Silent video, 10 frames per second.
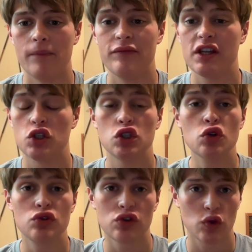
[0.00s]
then
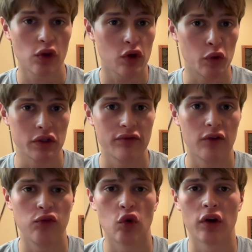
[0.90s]
chooses who they're going to
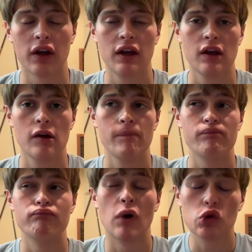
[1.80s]
vote for,
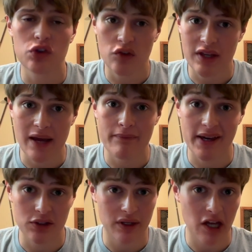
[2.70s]
most of the time
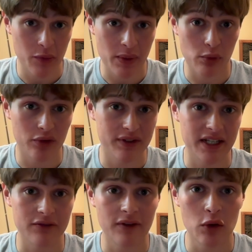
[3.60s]
based on how the people in the
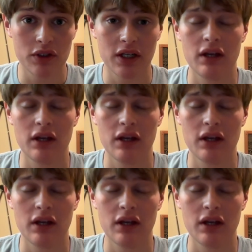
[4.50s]
states vote.